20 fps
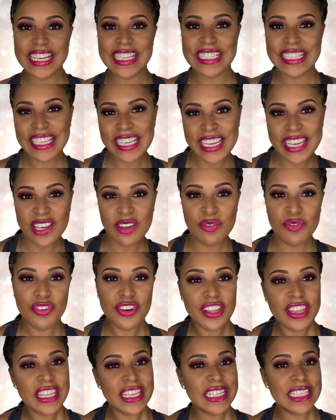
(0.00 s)
is it for
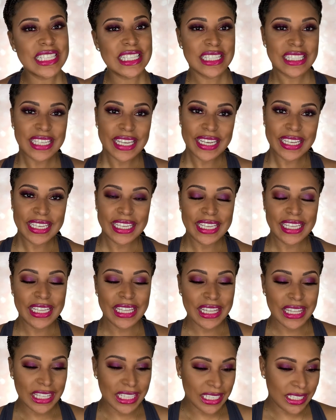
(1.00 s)
this second
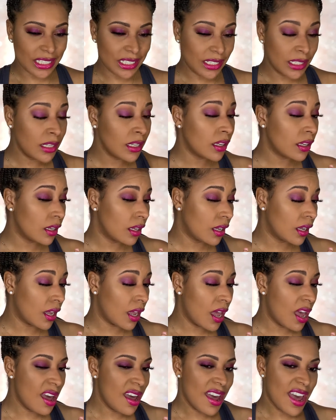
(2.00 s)
look.
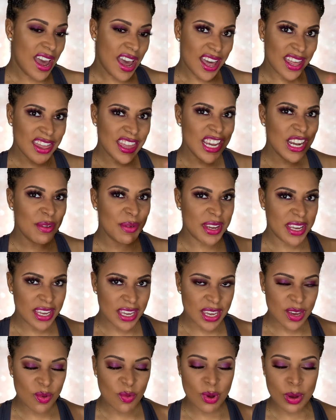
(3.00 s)
I think we can
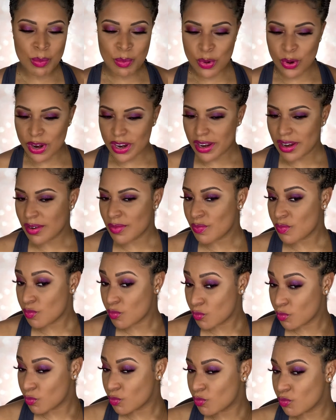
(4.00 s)
get one more.
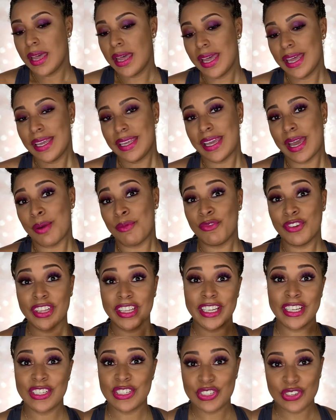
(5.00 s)
Yeah, I'm
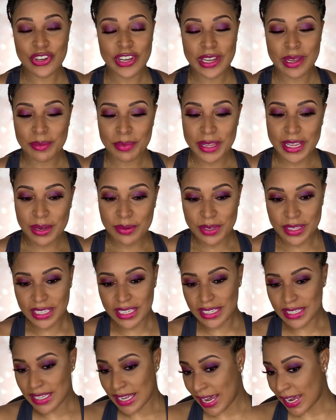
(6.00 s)
really enjoying playing with
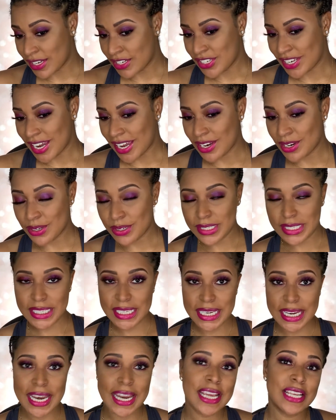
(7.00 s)
these eyeshadows
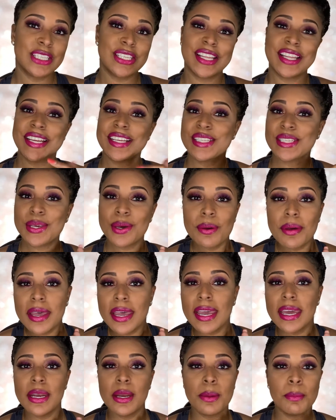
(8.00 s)
today. So let's go
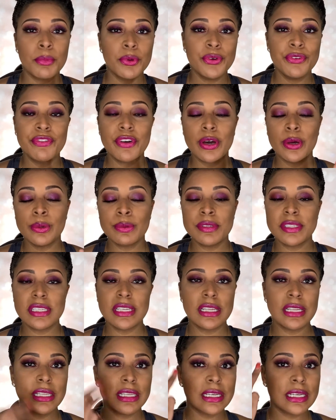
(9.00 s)
ahead and move on to
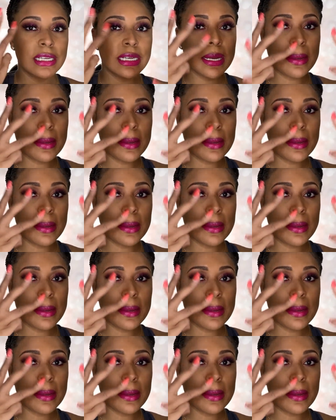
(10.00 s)
look